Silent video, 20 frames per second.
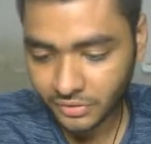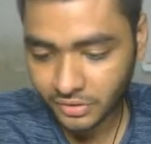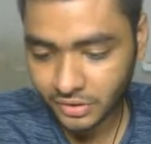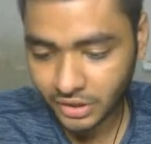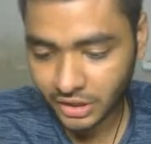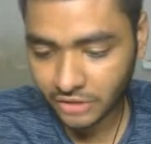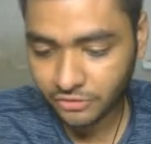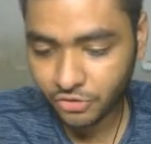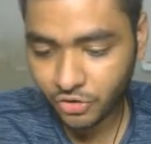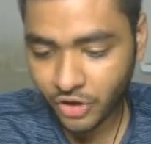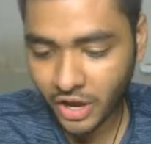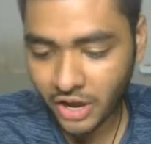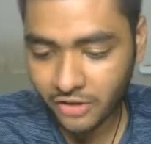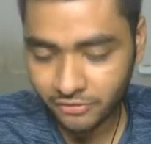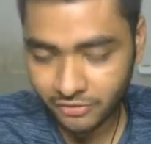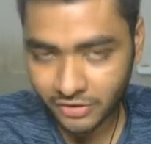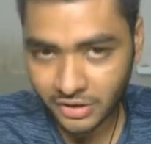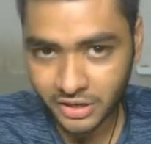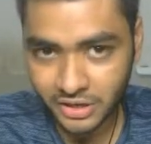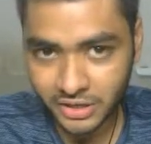If you
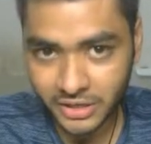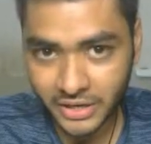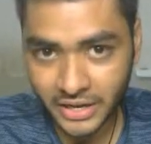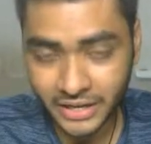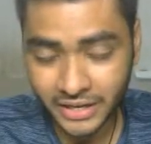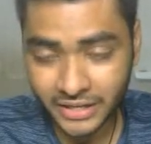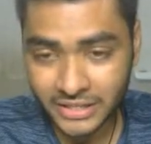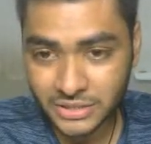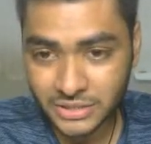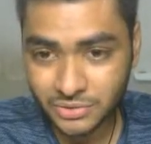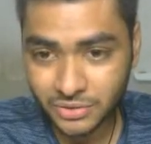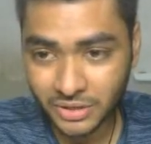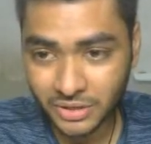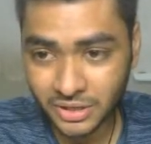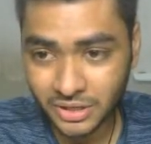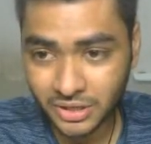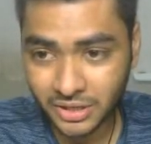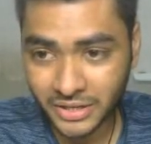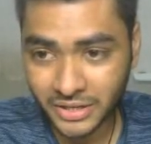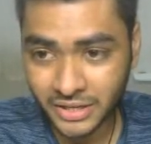have learned
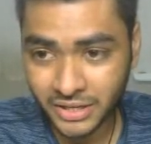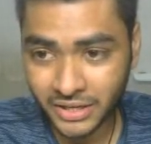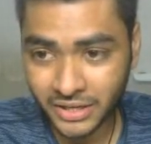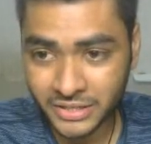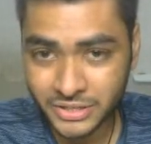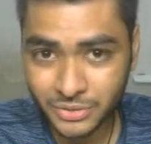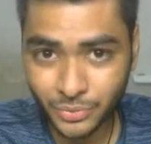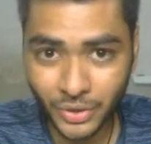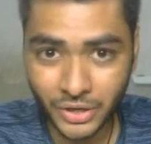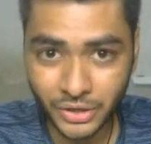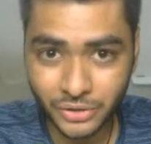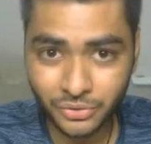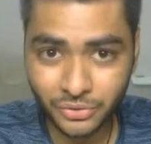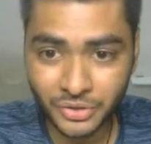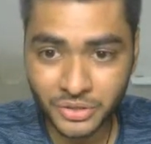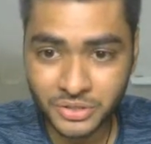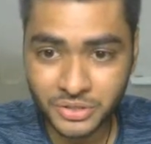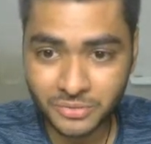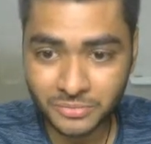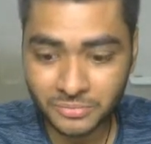SQL
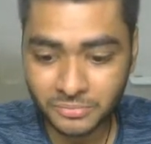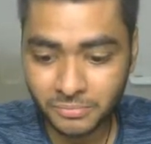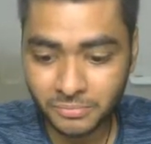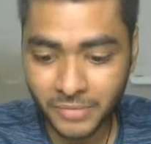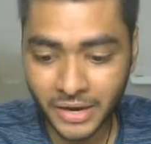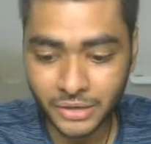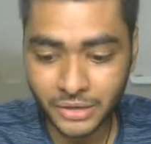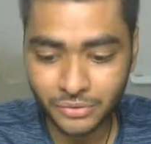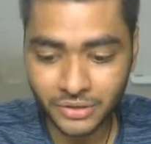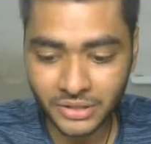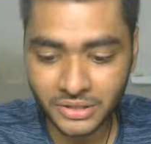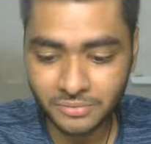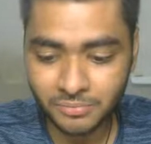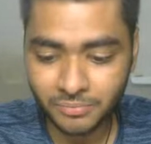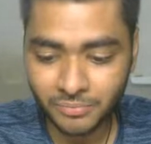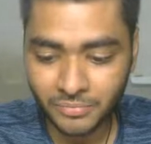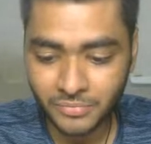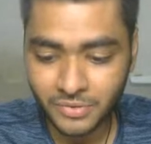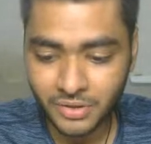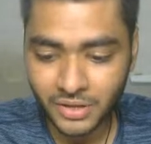queries manually
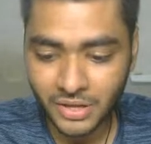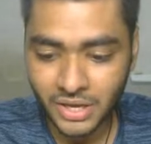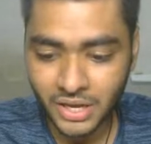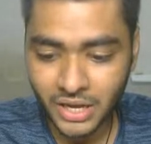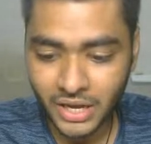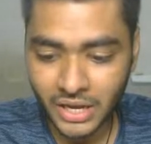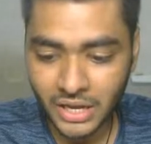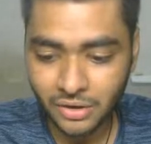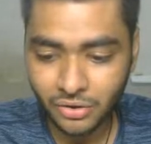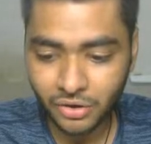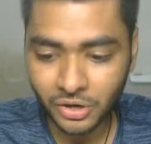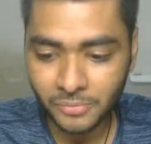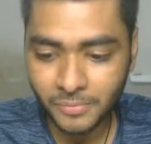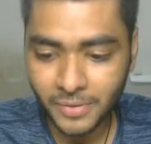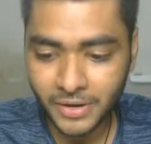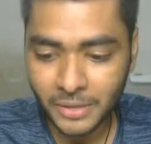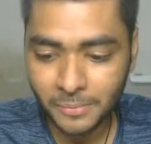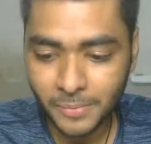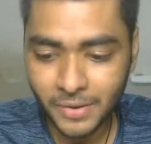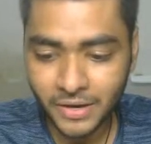and not
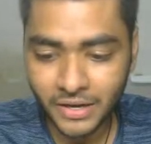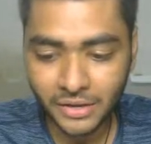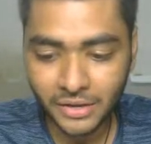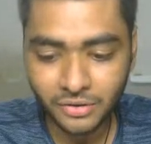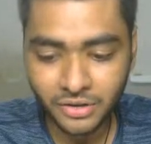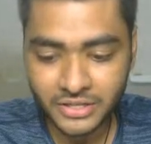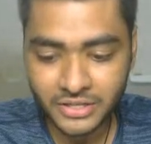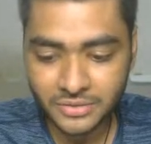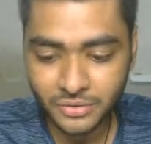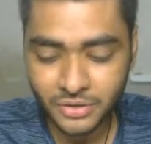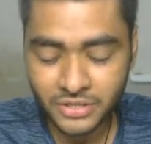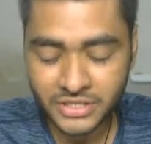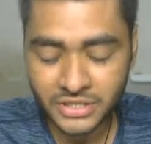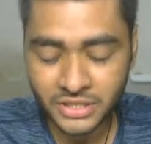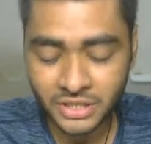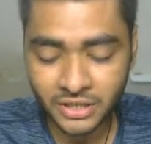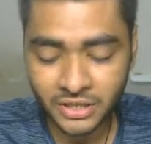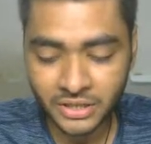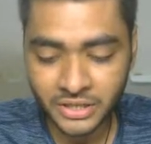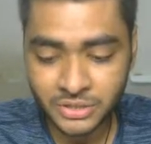by depending on
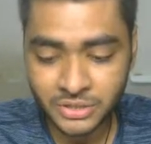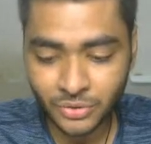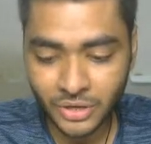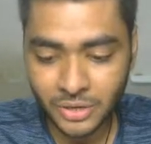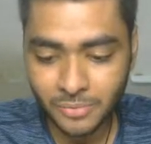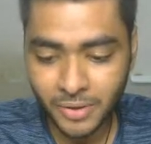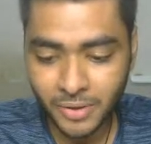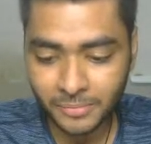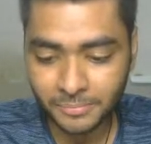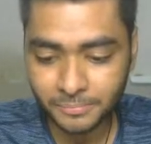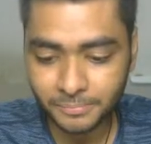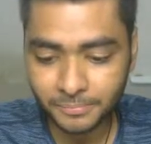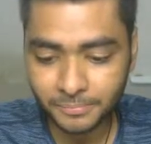SQL map.